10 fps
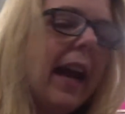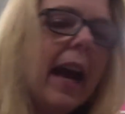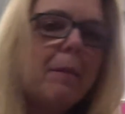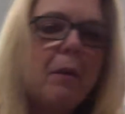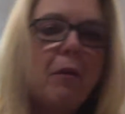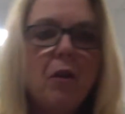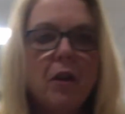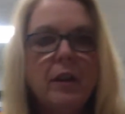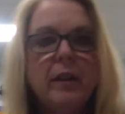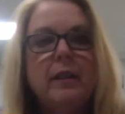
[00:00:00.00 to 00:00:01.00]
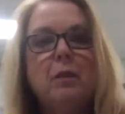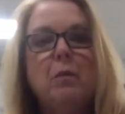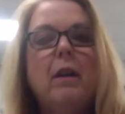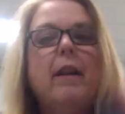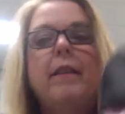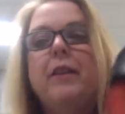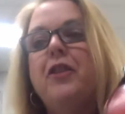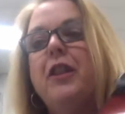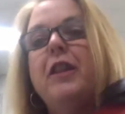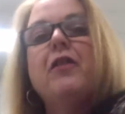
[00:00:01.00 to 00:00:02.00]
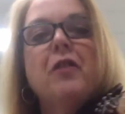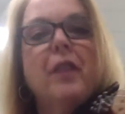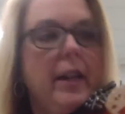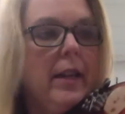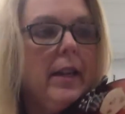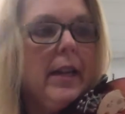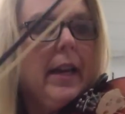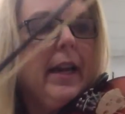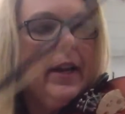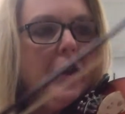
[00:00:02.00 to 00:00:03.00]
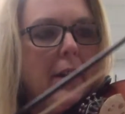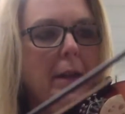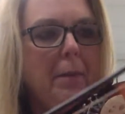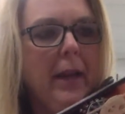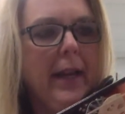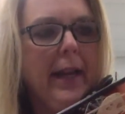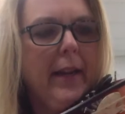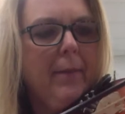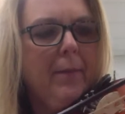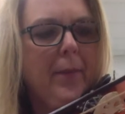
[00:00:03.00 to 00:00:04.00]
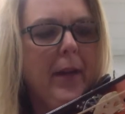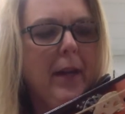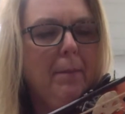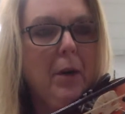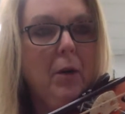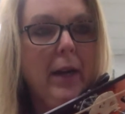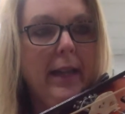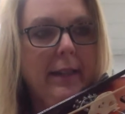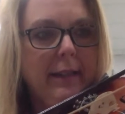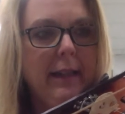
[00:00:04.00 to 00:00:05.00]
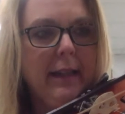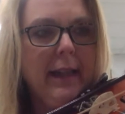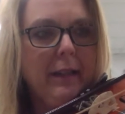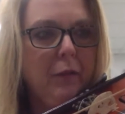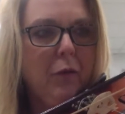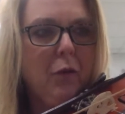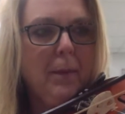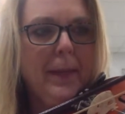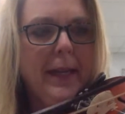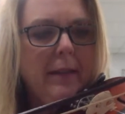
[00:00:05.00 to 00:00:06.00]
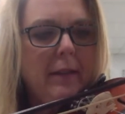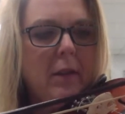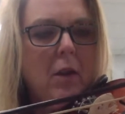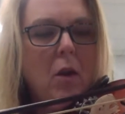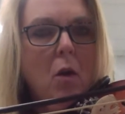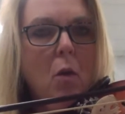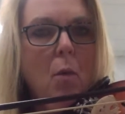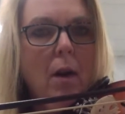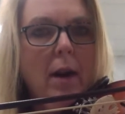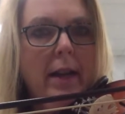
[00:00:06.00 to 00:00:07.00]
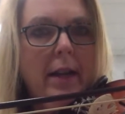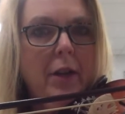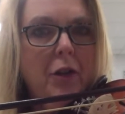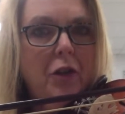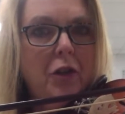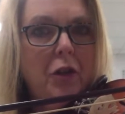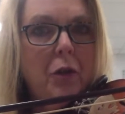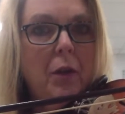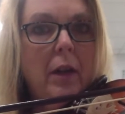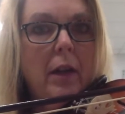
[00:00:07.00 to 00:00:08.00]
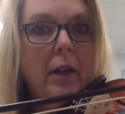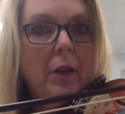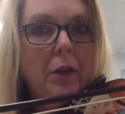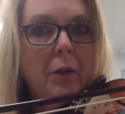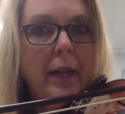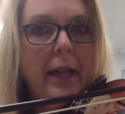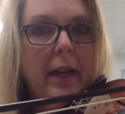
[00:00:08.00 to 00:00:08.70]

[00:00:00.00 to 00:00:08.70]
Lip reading: had before is 1 on the G string. And you're going to play up bow, and it's going to last 4 beats. 1, 2, 3,